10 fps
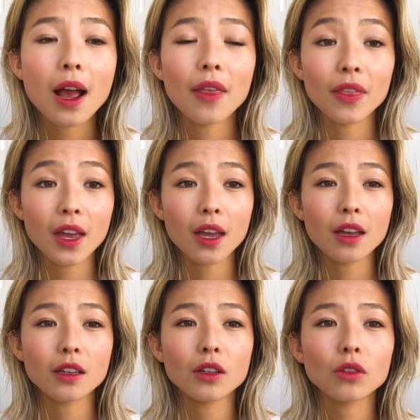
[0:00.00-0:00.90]
And
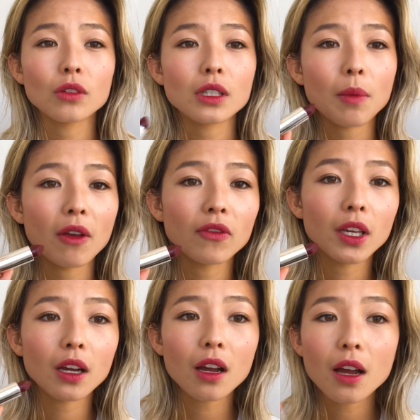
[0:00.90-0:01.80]
then using my
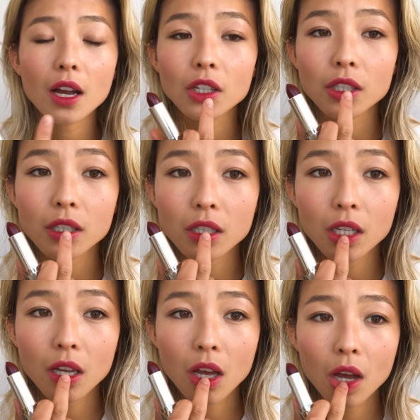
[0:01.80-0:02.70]
finger, I
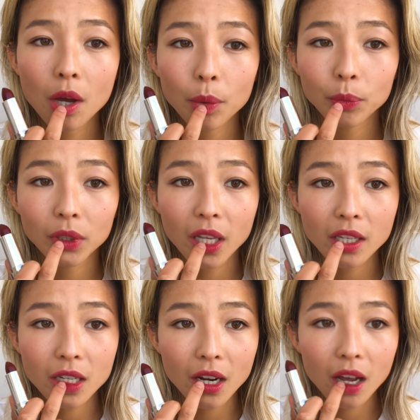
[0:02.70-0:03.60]
just
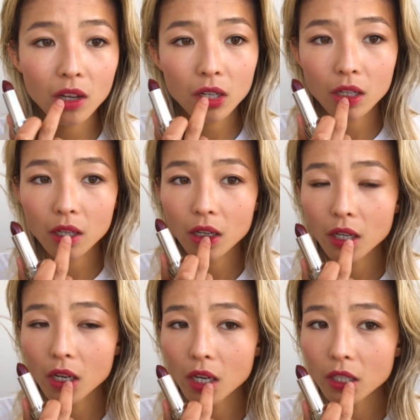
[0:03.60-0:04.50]
blend it out
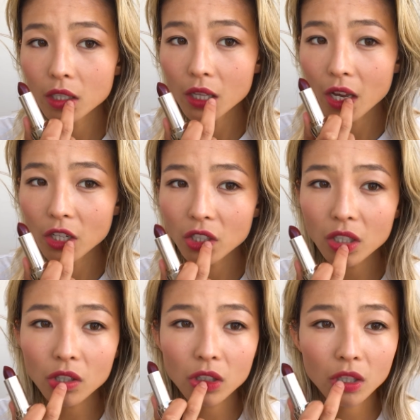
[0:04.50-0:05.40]
into the
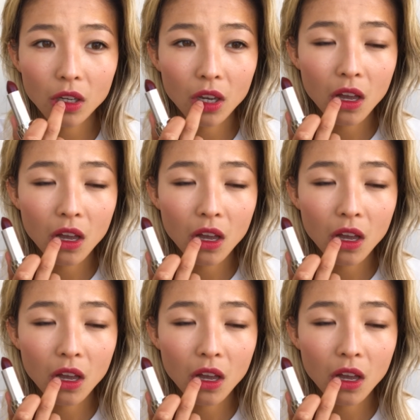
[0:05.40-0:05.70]
edges.